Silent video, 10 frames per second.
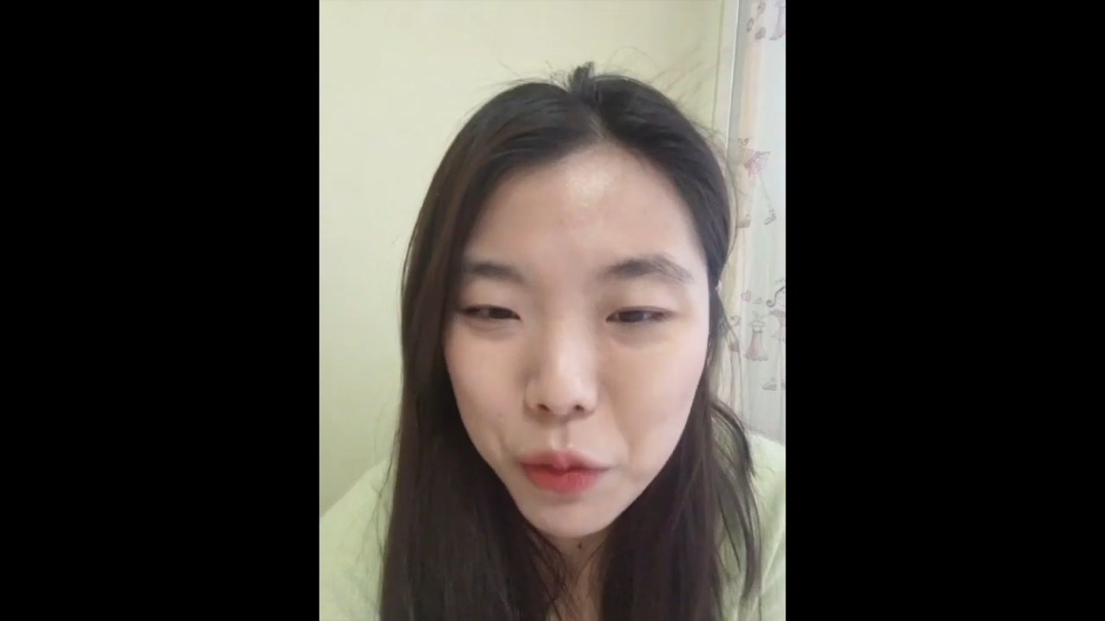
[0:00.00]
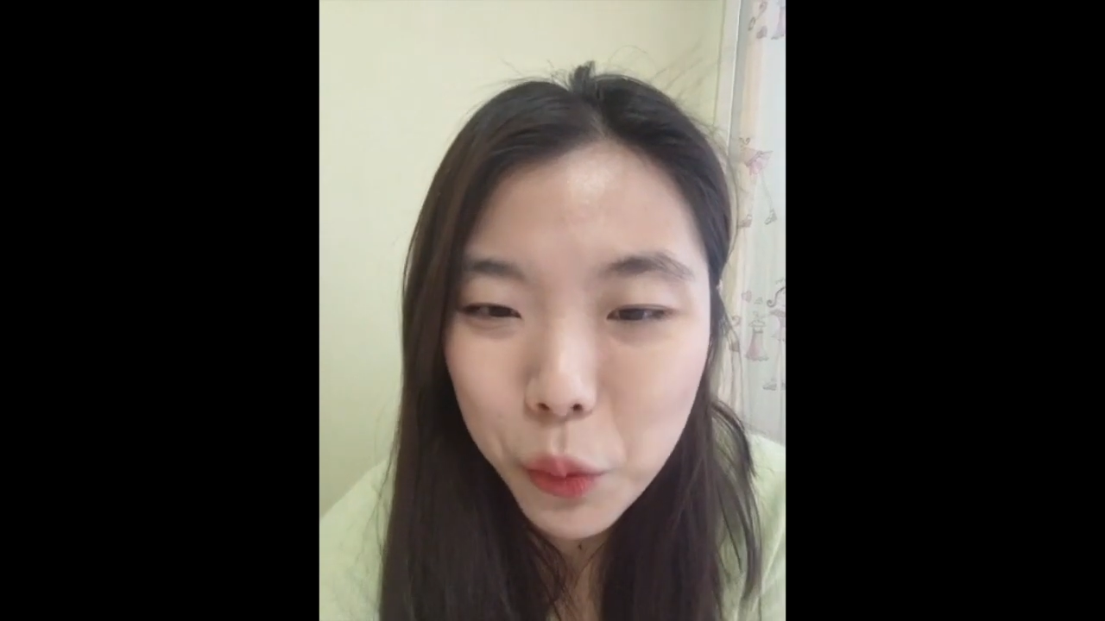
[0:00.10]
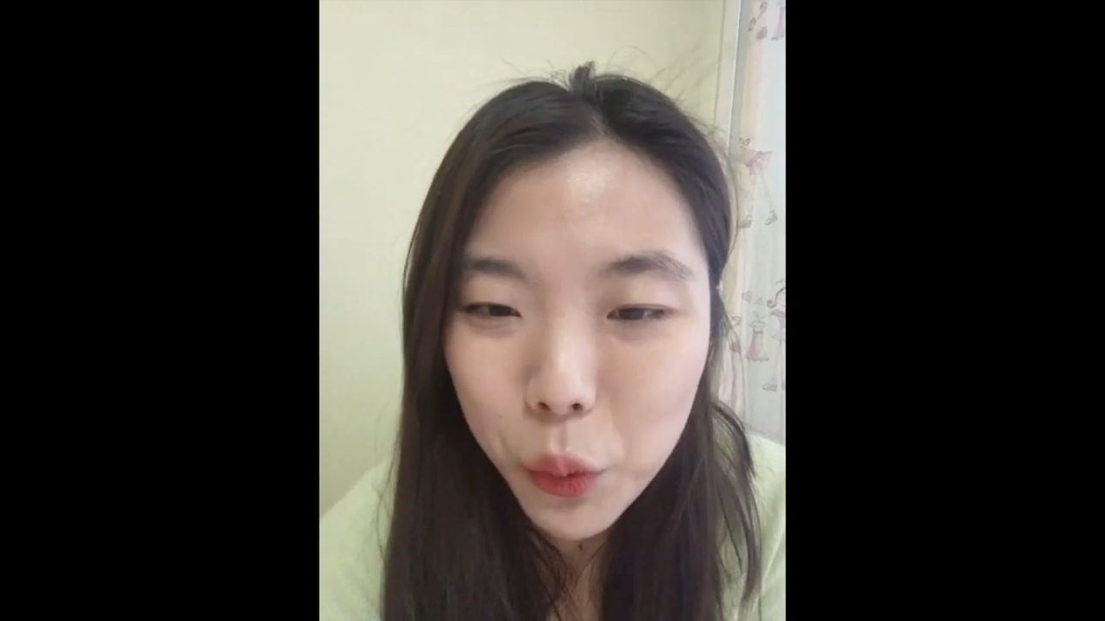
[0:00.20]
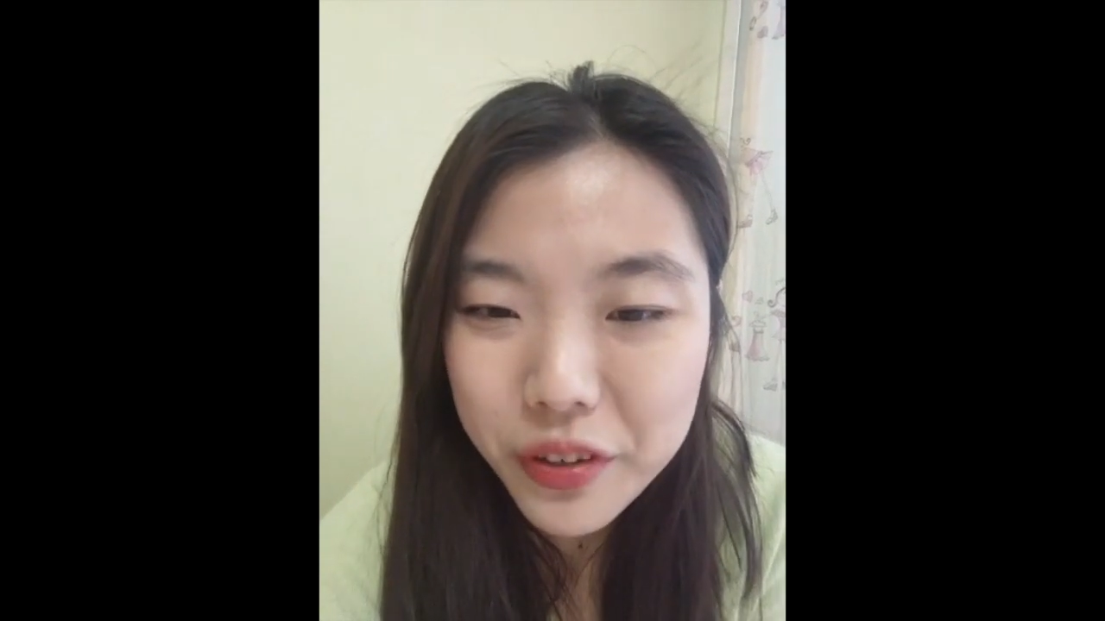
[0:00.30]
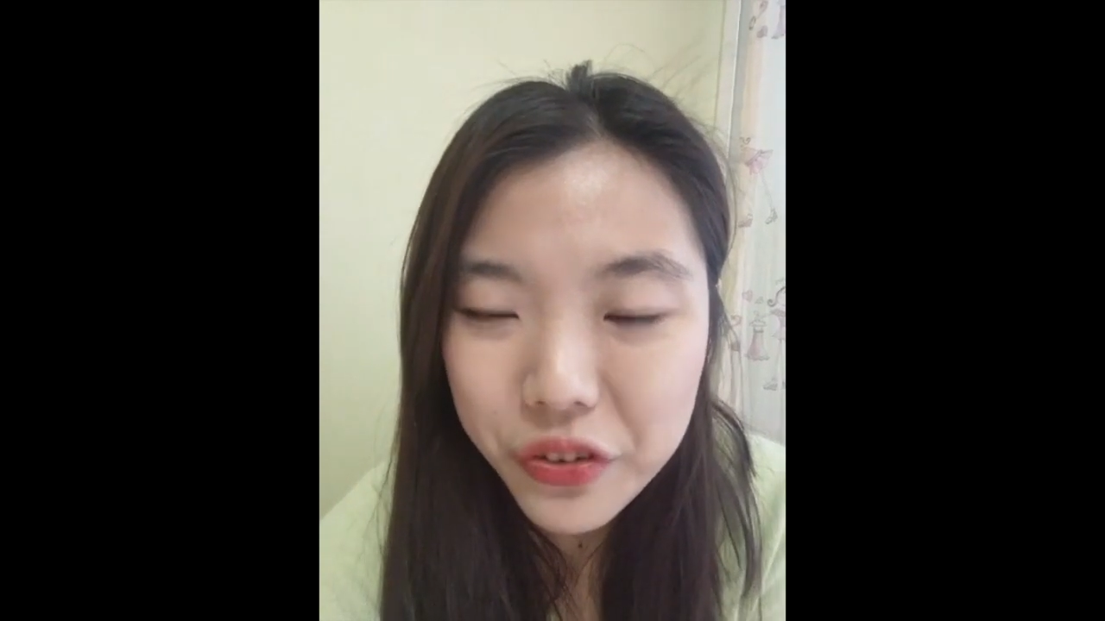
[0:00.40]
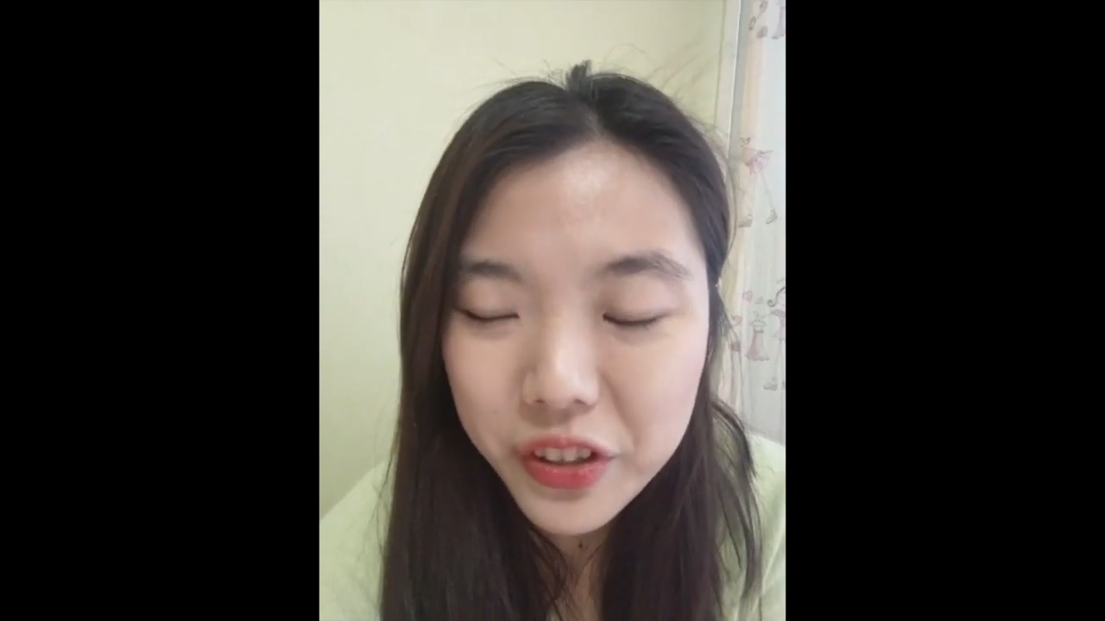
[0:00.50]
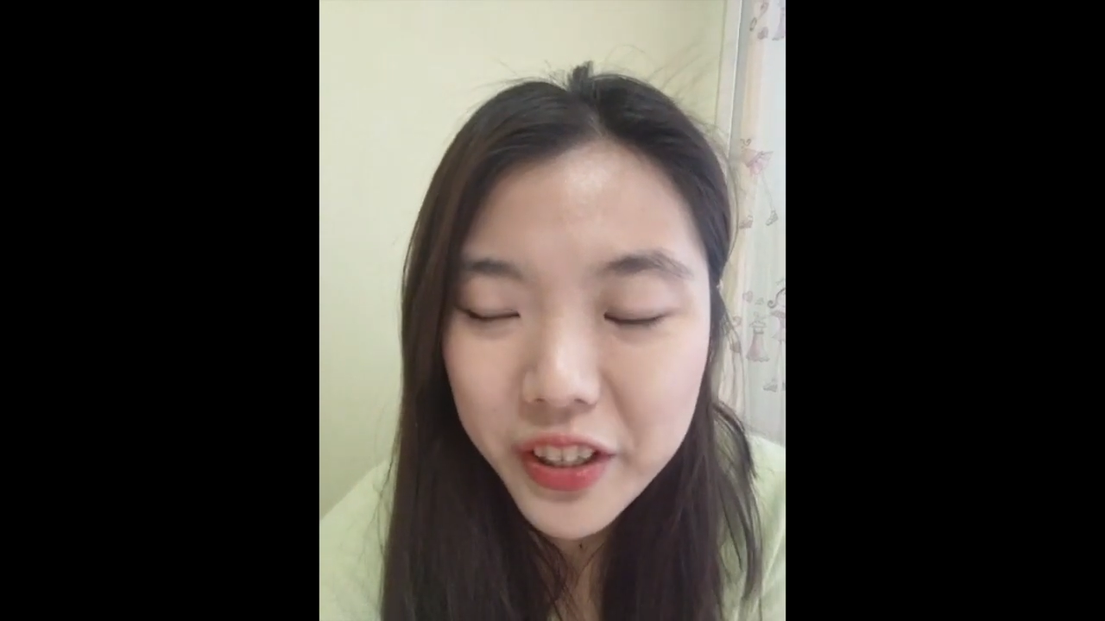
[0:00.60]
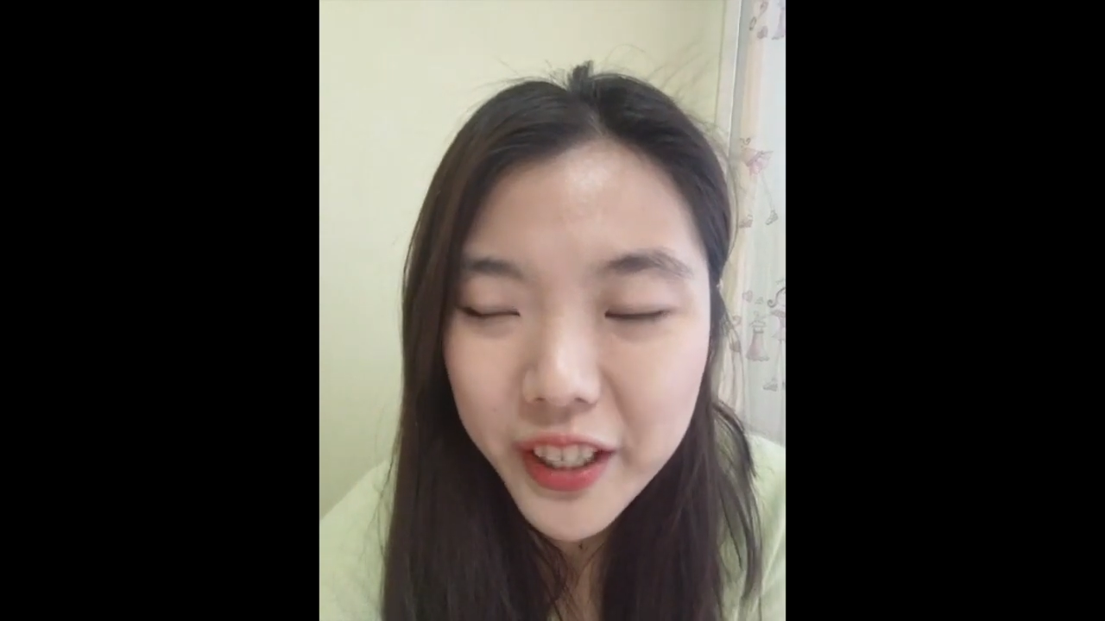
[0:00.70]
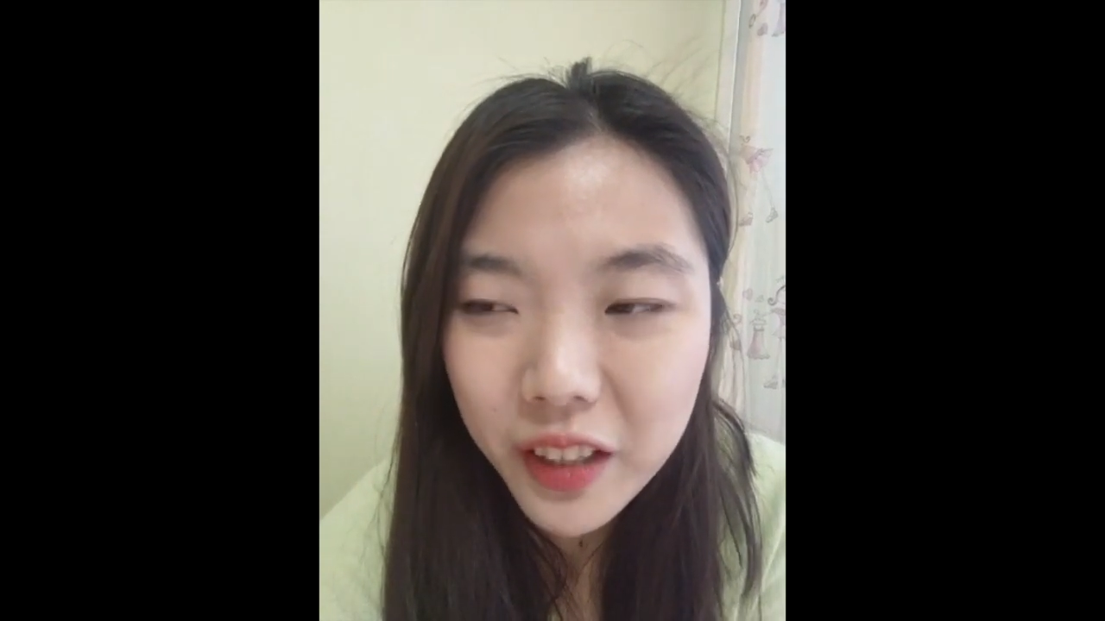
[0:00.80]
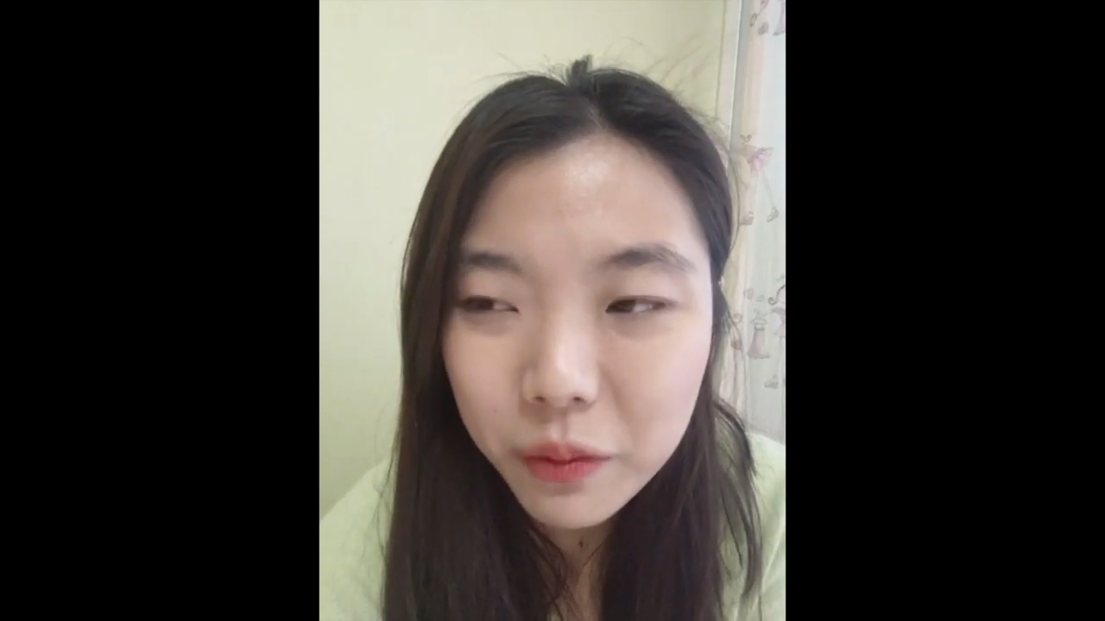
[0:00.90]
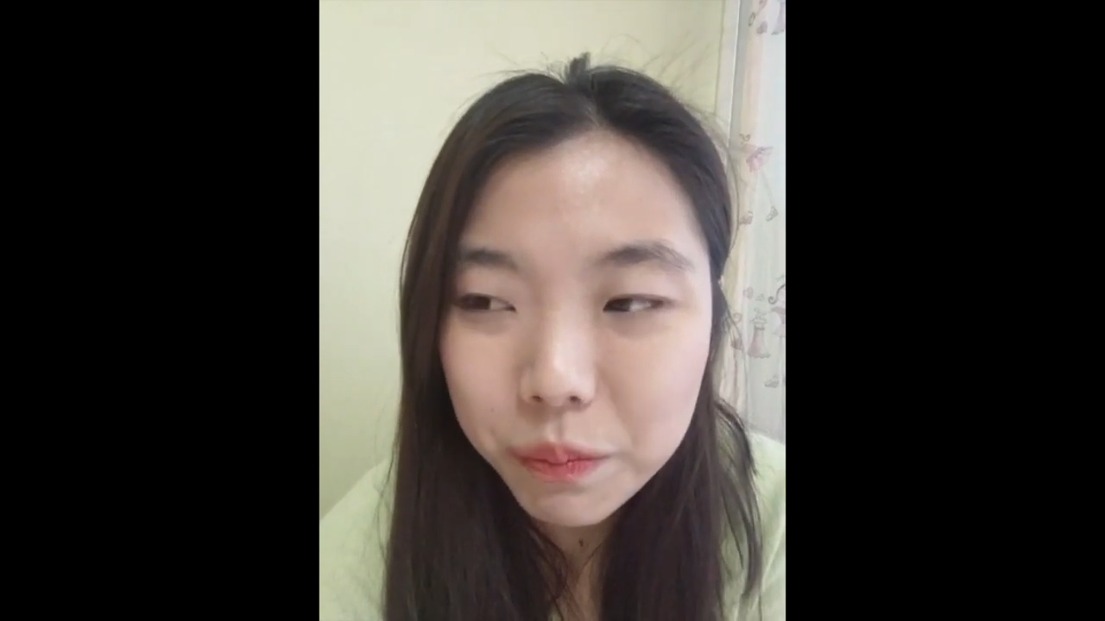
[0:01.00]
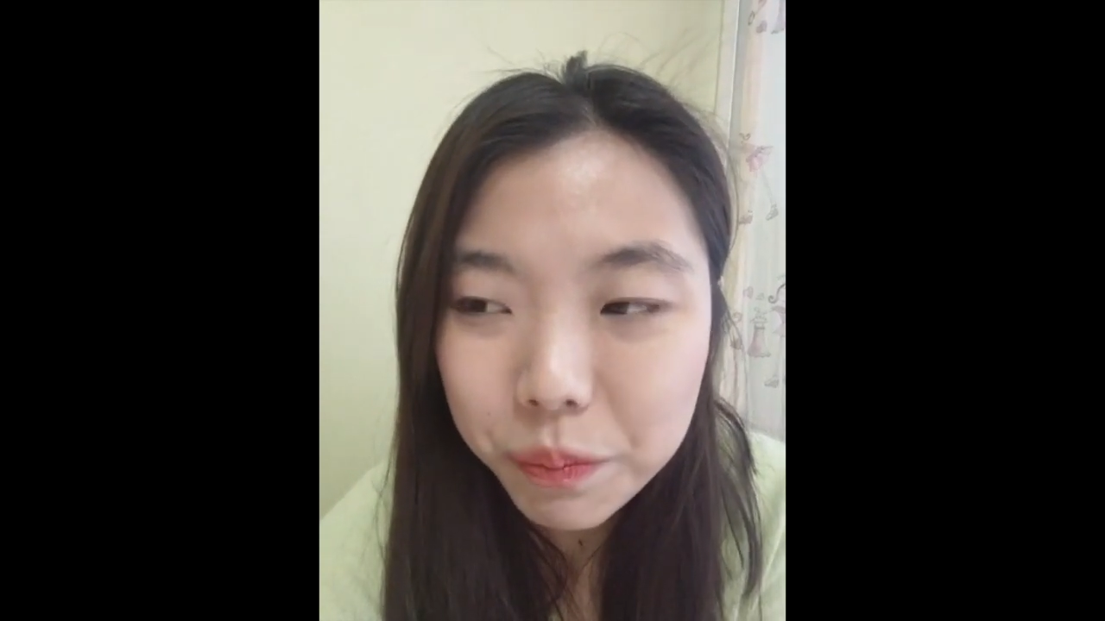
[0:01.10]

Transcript: Portage Learning.